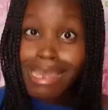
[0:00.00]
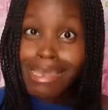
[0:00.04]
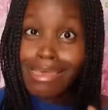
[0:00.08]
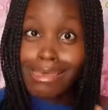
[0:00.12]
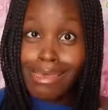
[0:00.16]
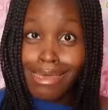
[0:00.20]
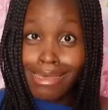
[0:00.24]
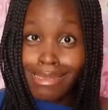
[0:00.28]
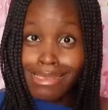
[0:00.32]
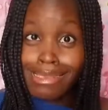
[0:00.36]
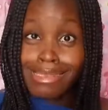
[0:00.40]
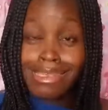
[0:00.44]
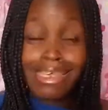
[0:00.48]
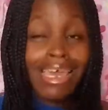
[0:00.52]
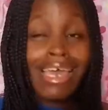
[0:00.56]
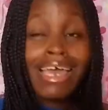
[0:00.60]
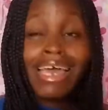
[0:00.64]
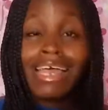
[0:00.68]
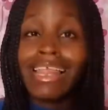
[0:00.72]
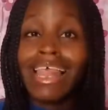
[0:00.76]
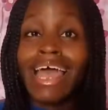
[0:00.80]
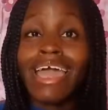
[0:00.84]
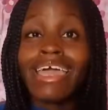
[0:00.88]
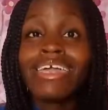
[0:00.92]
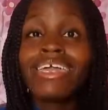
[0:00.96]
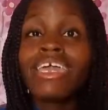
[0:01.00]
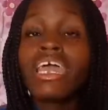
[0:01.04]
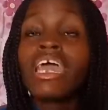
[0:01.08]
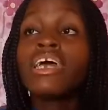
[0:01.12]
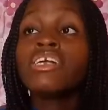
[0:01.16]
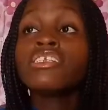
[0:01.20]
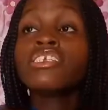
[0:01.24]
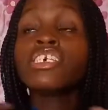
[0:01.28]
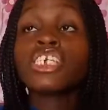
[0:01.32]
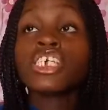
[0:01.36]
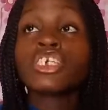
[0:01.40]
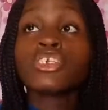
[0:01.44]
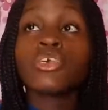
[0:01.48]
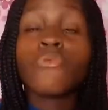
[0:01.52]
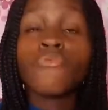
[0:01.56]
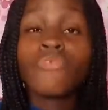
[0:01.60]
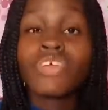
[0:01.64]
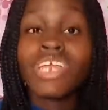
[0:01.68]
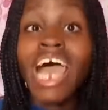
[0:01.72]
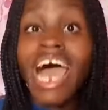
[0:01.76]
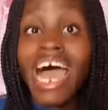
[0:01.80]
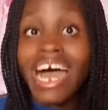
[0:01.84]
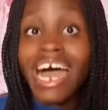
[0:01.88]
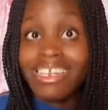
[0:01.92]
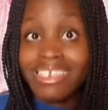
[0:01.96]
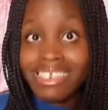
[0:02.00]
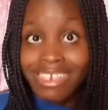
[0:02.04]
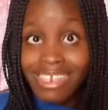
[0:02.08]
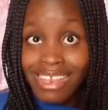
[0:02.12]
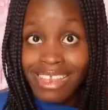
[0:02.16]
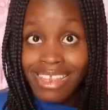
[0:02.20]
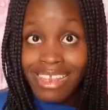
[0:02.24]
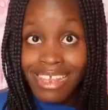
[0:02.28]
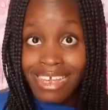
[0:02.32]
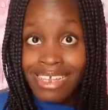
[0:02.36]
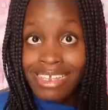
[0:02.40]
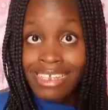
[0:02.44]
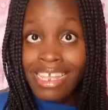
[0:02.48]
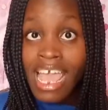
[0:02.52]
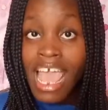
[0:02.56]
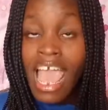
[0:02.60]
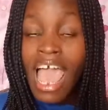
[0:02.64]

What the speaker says: Yes, like, this is something I had to learn.